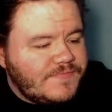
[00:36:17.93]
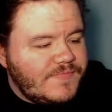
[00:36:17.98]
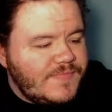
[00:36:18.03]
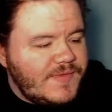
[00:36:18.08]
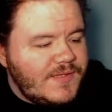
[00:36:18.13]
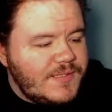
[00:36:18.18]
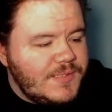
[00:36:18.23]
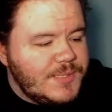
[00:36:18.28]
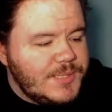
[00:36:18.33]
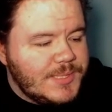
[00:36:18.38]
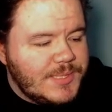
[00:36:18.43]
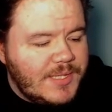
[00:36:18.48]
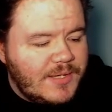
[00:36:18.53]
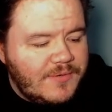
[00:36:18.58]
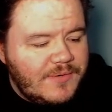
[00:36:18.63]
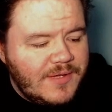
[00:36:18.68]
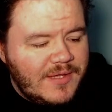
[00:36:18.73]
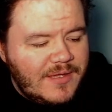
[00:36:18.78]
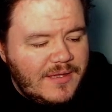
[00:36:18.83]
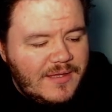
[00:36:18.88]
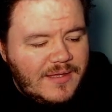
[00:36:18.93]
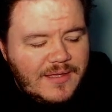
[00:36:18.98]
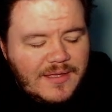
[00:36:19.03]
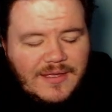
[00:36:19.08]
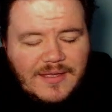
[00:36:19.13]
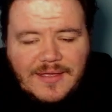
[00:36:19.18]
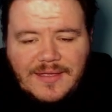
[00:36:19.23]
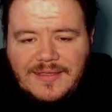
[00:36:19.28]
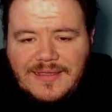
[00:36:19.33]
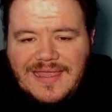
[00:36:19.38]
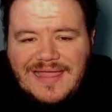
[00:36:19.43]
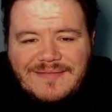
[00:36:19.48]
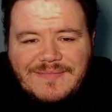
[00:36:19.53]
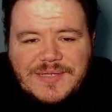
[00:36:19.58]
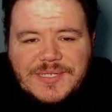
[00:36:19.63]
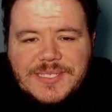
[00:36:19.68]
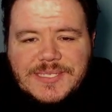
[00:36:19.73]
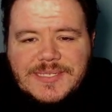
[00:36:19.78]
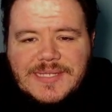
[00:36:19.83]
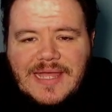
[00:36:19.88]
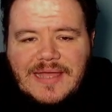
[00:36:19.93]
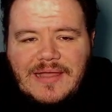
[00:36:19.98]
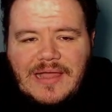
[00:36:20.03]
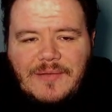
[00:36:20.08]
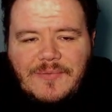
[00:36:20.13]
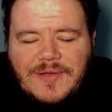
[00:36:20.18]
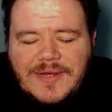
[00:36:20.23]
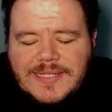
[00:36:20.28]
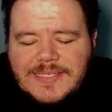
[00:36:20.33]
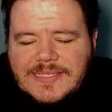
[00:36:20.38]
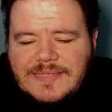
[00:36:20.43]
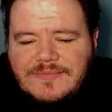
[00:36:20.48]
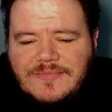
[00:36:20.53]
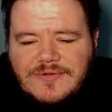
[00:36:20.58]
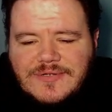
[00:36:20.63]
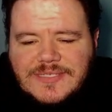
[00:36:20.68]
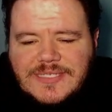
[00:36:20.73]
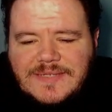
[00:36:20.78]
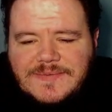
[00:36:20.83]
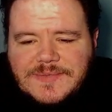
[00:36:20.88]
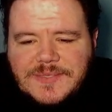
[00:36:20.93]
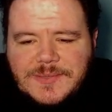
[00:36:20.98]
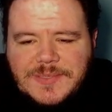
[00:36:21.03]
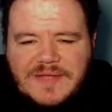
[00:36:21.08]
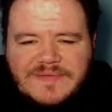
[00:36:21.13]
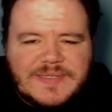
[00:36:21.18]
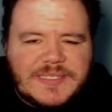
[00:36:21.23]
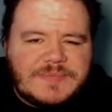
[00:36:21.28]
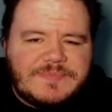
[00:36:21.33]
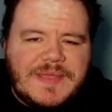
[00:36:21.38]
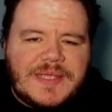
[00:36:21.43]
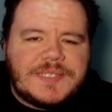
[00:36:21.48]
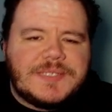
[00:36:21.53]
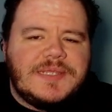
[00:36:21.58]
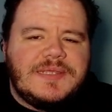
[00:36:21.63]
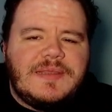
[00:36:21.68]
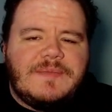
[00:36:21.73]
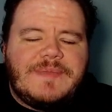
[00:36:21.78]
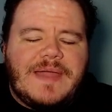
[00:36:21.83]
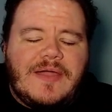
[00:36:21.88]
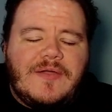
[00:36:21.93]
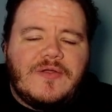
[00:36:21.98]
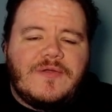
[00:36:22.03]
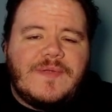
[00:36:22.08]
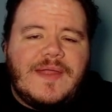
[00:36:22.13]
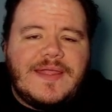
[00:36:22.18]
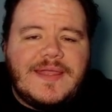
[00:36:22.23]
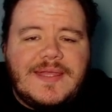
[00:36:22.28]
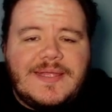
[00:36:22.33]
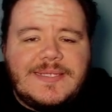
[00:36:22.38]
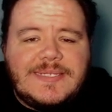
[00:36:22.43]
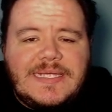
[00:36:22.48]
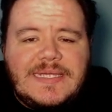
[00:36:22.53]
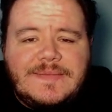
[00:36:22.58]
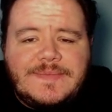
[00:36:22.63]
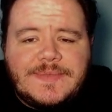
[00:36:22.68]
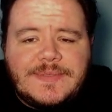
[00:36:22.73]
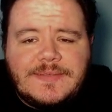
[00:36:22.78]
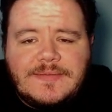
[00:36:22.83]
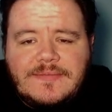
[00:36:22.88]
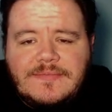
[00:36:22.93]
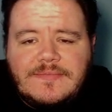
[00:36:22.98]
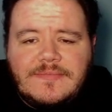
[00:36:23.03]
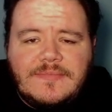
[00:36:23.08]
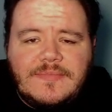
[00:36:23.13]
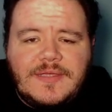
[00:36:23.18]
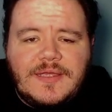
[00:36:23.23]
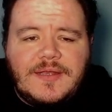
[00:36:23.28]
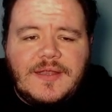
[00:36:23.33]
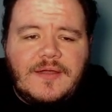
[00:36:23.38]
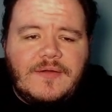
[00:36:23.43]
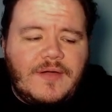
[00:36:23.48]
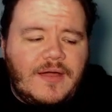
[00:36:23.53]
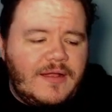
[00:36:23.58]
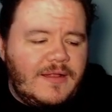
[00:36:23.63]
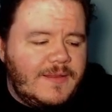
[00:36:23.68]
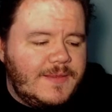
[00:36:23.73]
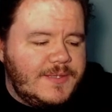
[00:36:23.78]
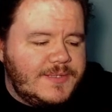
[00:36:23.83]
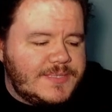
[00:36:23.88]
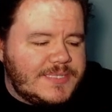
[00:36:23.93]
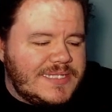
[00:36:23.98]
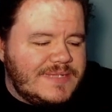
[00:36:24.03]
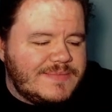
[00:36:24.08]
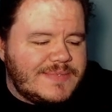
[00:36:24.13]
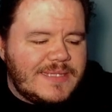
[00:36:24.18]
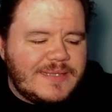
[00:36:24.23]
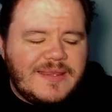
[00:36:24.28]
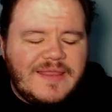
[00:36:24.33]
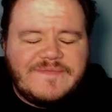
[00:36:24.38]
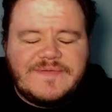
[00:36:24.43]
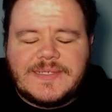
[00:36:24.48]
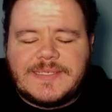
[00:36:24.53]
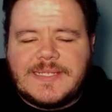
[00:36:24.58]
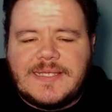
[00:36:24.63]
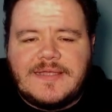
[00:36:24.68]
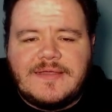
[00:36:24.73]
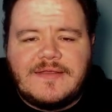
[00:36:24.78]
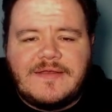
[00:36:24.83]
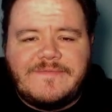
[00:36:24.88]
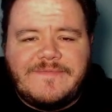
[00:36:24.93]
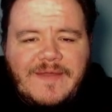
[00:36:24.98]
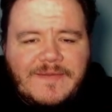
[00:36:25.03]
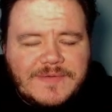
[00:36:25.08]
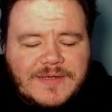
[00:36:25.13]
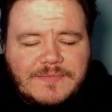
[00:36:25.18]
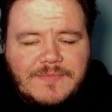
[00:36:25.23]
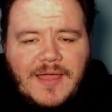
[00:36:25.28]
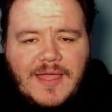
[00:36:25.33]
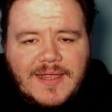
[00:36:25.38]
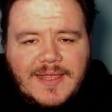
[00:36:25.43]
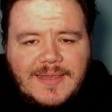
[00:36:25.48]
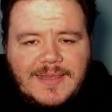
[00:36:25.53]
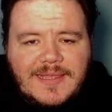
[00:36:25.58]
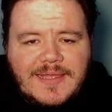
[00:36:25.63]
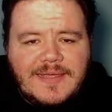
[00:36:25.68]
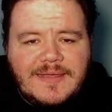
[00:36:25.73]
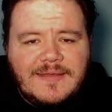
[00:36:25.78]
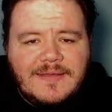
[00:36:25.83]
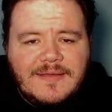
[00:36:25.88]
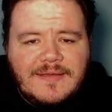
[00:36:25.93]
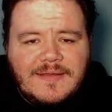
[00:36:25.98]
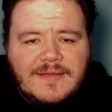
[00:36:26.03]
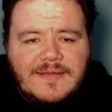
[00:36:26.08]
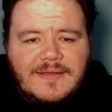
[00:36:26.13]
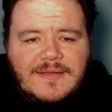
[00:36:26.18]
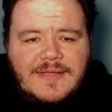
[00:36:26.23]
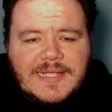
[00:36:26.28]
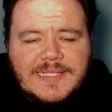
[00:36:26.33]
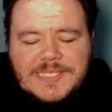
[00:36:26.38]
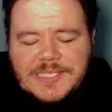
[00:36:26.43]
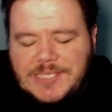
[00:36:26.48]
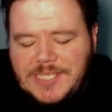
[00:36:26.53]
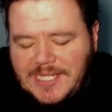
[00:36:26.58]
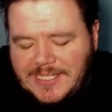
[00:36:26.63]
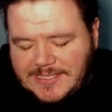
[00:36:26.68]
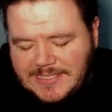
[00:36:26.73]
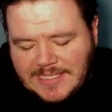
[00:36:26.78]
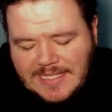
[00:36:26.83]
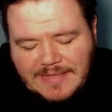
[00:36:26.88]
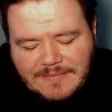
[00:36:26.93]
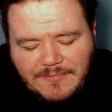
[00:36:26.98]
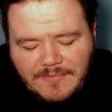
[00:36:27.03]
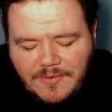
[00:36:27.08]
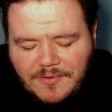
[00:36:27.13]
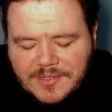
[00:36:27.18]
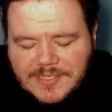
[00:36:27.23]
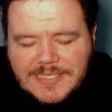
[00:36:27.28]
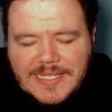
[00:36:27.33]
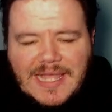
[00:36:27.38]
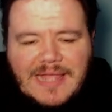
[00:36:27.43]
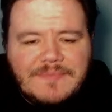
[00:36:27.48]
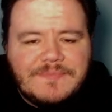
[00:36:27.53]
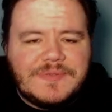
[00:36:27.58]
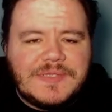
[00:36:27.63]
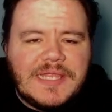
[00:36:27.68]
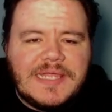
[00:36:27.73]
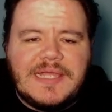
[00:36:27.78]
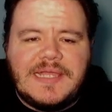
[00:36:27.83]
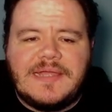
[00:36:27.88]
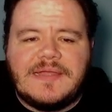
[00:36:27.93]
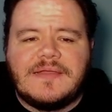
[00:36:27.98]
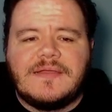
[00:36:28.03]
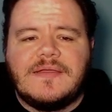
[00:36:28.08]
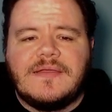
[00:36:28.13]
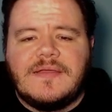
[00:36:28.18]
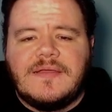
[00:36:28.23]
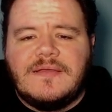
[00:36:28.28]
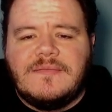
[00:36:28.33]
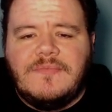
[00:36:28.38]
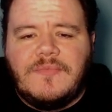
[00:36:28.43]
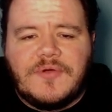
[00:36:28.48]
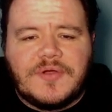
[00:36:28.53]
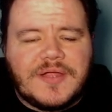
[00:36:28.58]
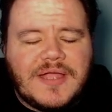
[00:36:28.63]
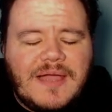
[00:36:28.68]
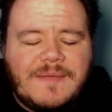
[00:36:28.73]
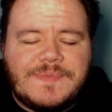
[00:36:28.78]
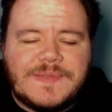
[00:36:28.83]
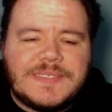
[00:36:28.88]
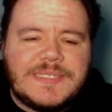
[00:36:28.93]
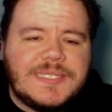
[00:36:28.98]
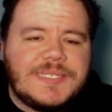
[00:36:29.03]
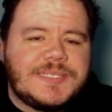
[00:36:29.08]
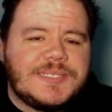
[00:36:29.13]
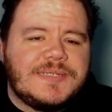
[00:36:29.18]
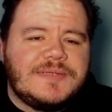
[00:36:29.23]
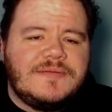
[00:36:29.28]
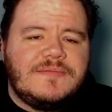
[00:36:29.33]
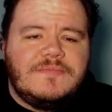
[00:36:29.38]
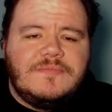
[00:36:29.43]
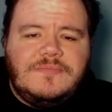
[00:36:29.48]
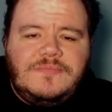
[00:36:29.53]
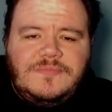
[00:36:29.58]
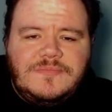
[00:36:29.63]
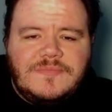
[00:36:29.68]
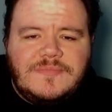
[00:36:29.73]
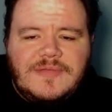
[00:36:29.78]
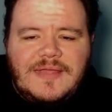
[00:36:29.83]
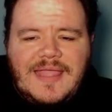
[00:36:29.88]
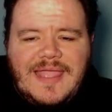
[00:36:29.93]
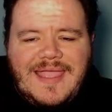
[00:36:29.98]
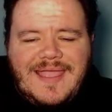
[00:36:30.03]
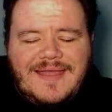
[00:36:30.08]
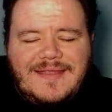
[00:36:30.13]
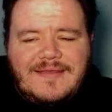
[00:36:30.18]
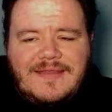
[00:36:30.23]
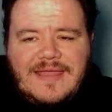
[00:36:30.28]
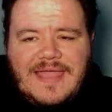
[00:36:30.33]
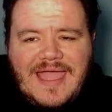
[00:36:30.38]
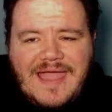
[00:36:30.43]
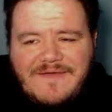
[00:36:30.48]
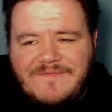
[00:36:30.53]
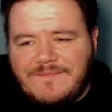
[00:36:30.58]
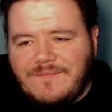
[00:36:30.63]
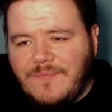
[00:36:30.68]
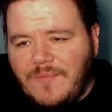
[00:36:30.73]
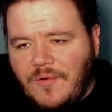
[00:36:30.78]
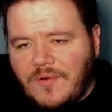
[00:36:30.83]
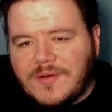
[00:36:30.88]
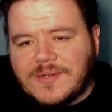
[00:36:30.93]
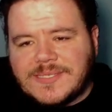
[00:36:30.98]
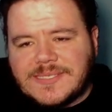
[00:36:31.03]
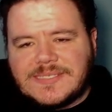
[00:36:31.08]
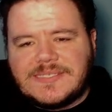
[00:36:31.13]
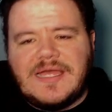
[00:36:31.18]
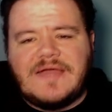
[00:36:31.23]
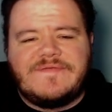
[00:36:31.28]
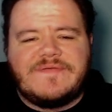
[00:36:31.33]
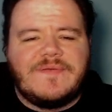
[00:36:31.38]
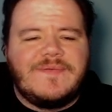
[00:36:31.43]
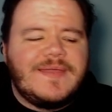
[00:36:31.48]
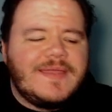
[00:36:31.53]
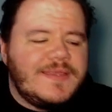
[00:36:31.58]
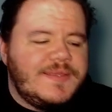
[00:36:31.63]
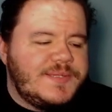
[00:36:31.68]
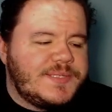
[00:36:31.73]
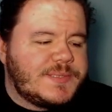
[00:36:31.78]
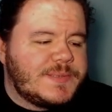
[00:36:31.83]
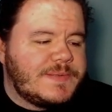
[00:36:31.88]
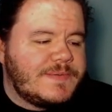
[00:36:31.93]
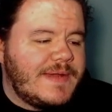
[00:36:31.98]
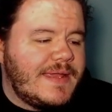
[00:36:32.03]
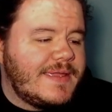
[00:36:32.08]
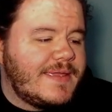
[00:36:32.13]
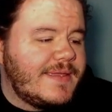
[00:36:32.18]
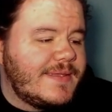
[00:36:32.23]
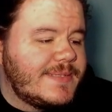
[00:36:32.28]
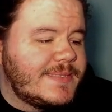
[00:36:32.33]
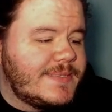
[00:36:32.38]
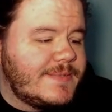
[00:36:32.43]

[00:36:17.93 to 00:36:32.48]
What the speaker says: So, yeah, I mean, I want to see more teams involved, especially the power ranking teams. You know, all of those teams I'd love to see get involved in Rocket League. It's a chance to get more time playing, more competition, and have more stuff that we can use for rankings.